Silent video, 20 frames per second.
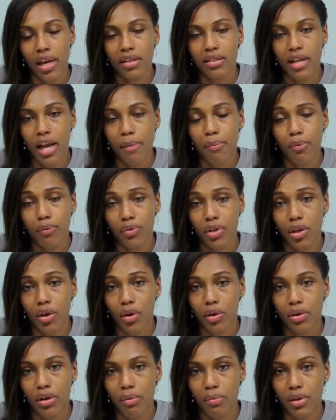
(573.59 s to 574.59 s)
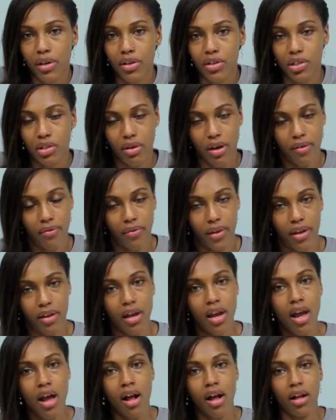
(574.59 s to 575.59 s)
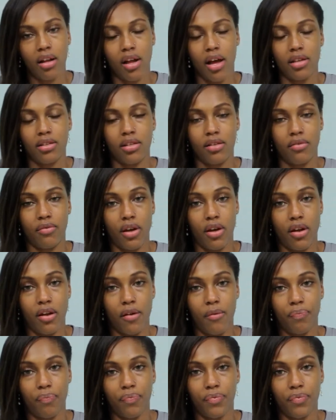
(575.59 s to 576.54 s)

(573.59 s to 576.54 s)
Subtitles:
like type of deodorant because you have like lots of